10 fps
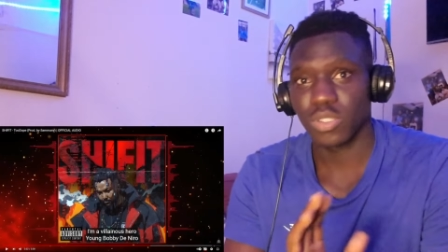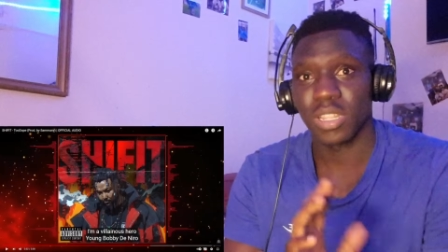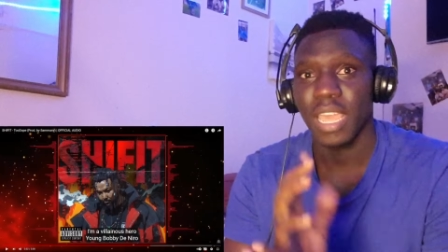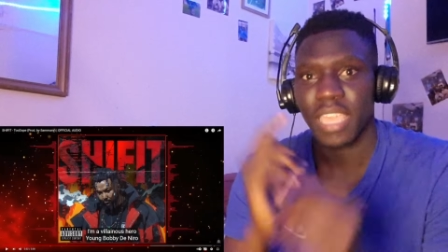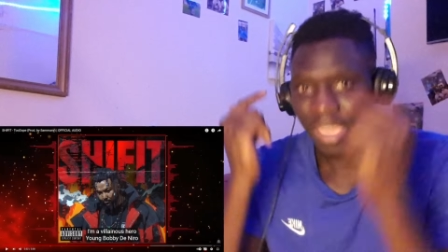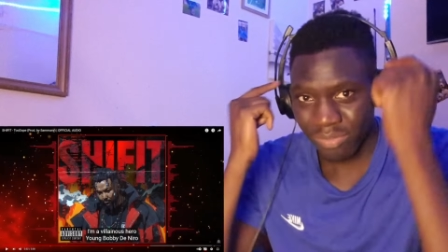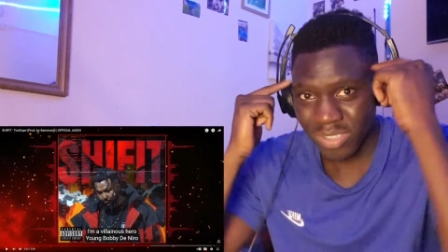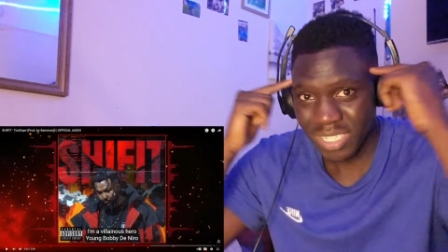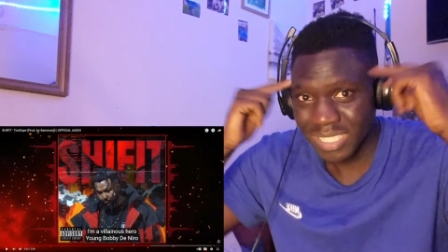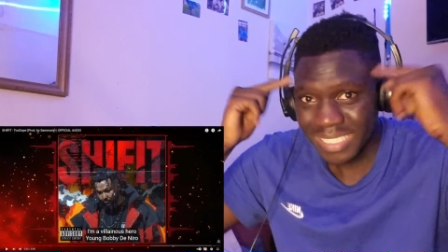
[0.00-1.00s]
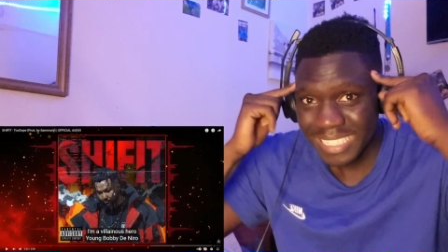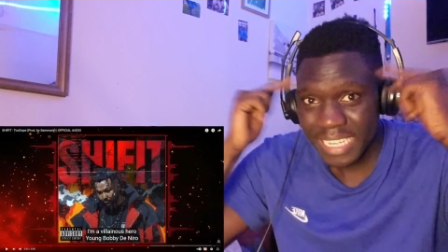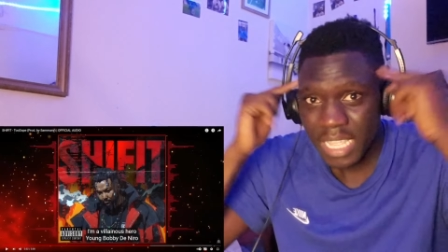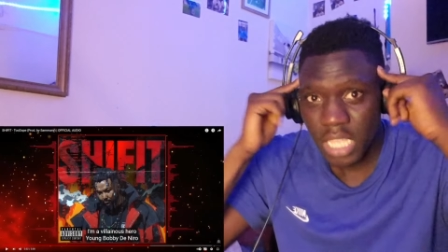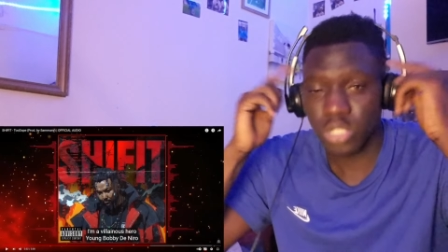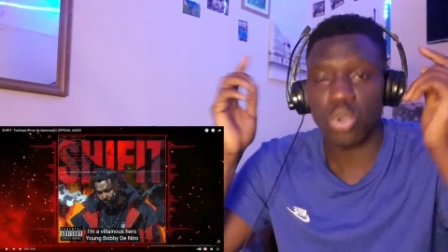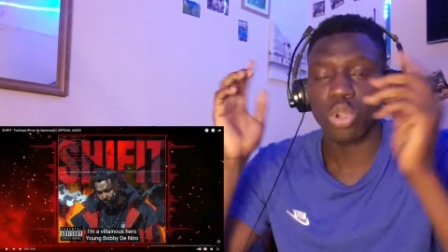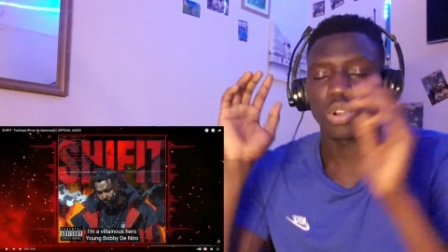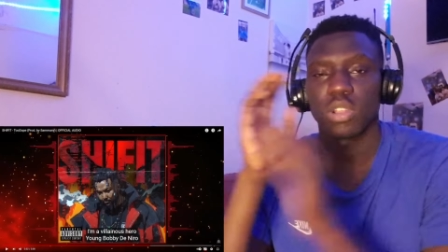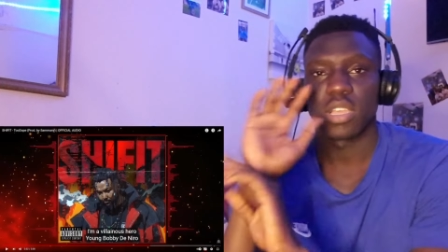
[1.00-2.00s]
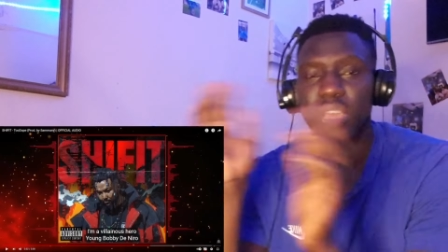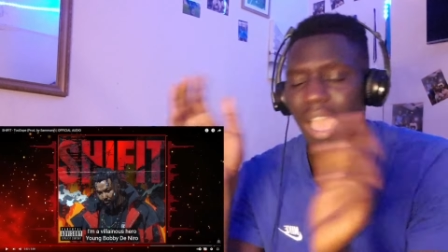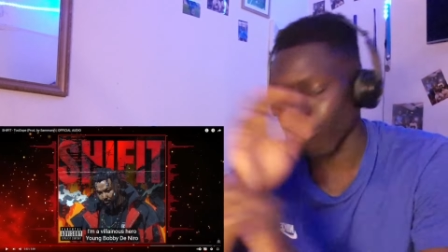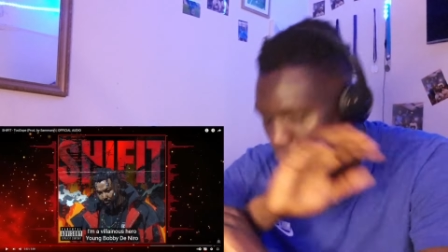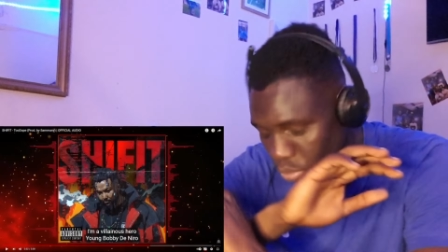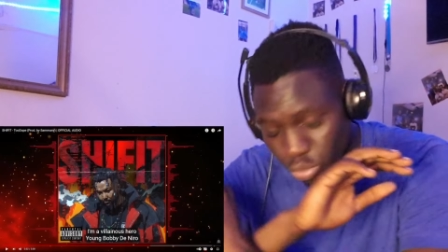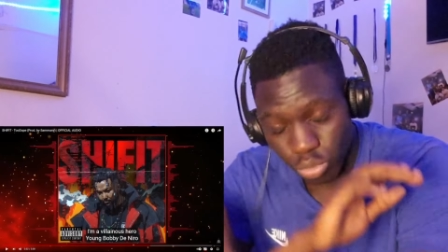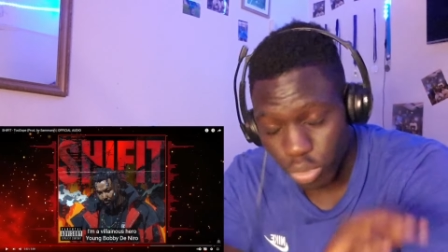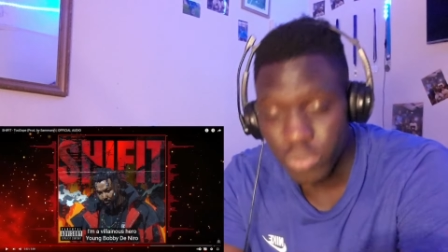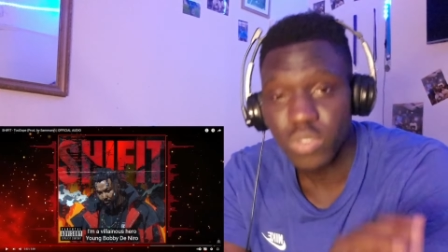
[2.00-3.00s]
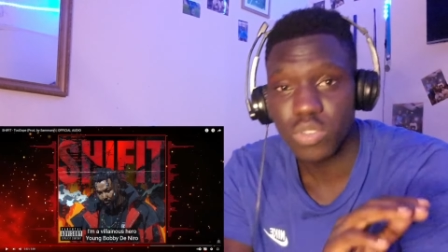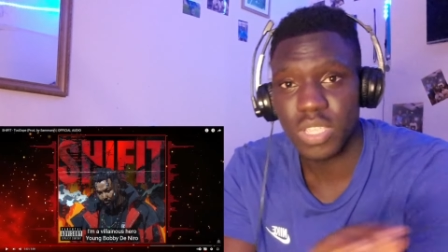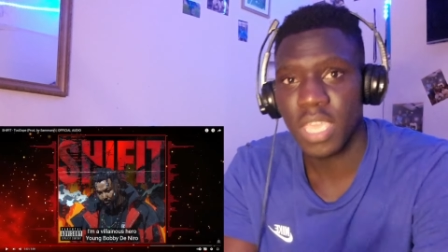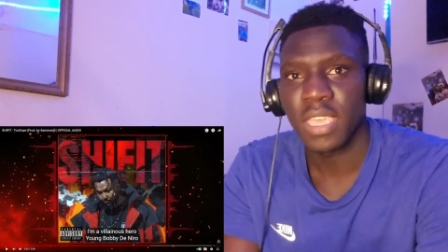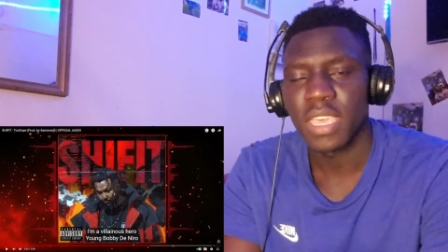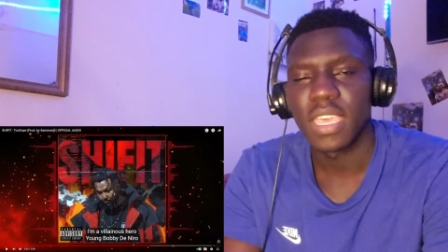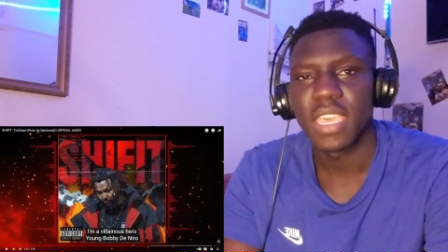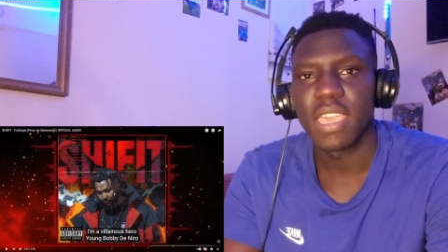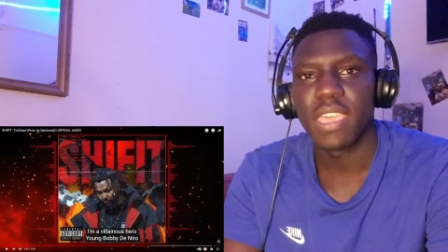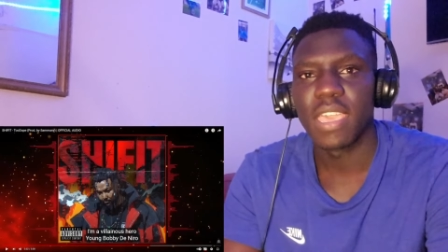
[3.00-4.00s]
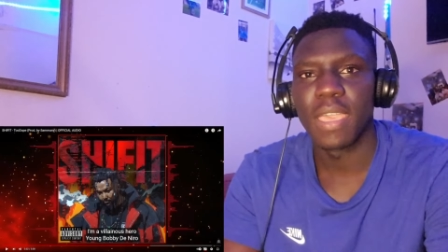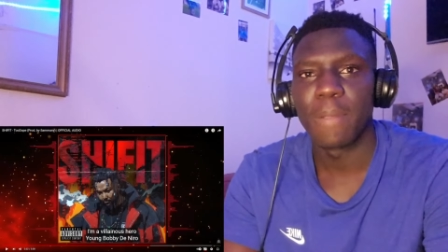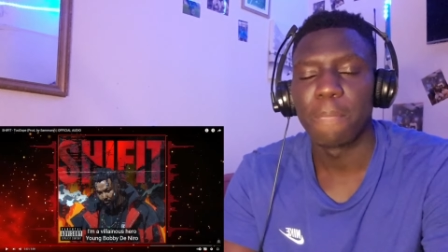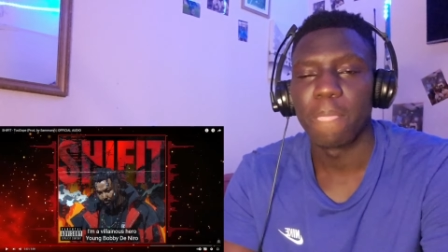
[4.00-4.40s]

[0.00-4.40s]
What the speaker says: Like, everything in here is gone. I've got nothing to say. Yeah.